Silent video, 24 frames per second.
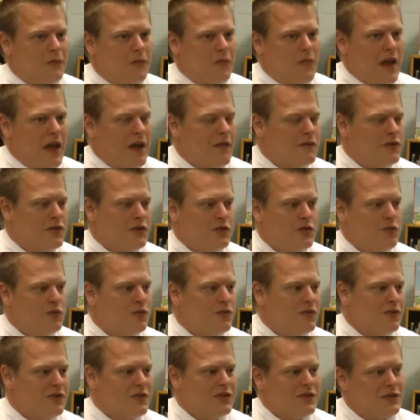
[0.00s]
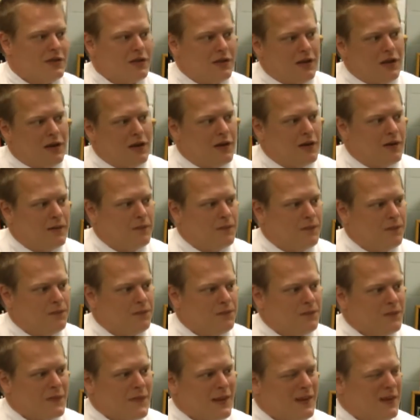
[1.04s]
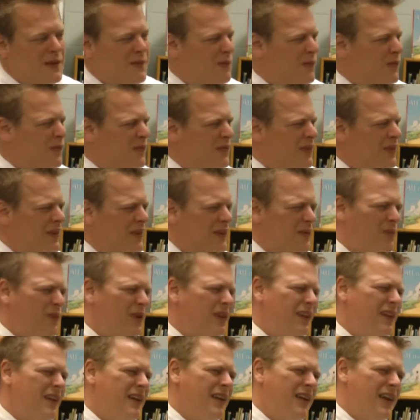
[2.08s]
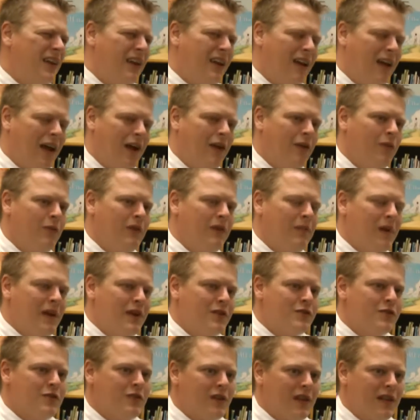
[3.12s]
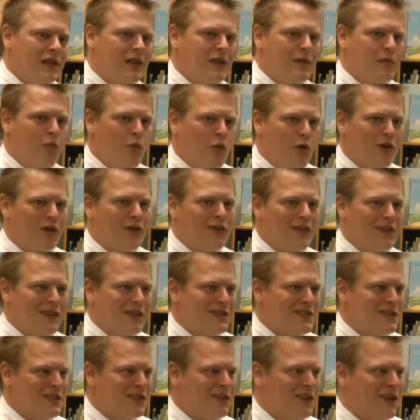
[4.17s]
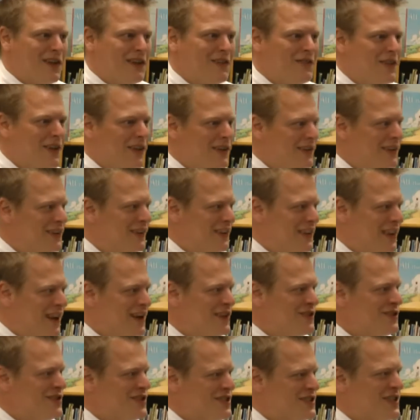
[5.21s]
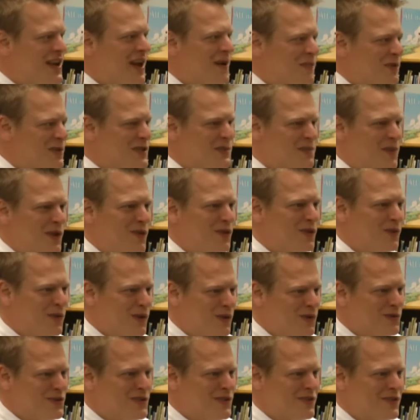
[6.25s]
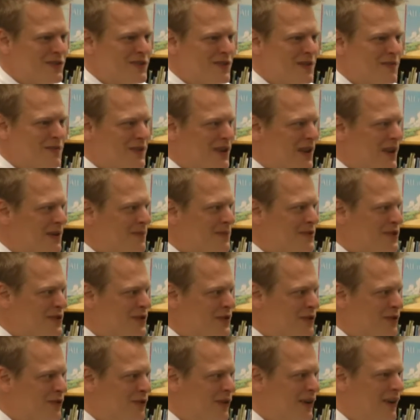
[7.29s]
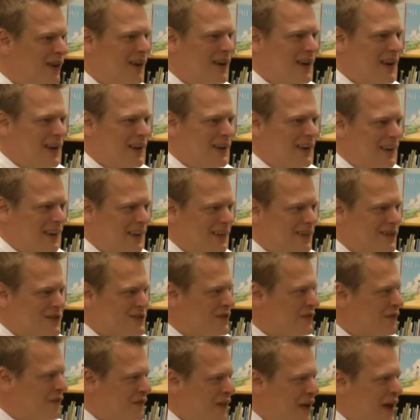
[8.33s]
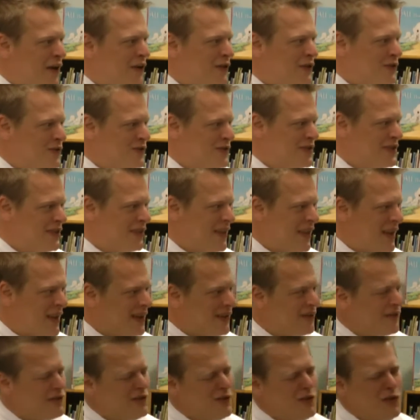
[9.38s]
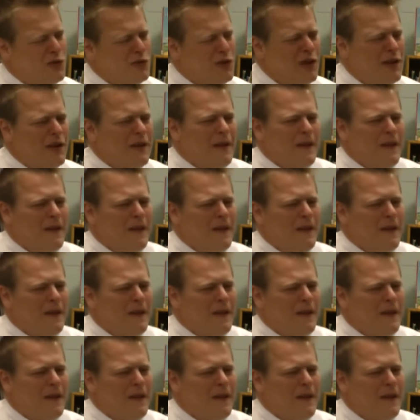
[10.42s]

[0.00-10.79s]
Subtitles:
have students? But then again, how do we make sure that the important things in life, that you actually stop and smell the roses sometimes too, and there's a value to that. So,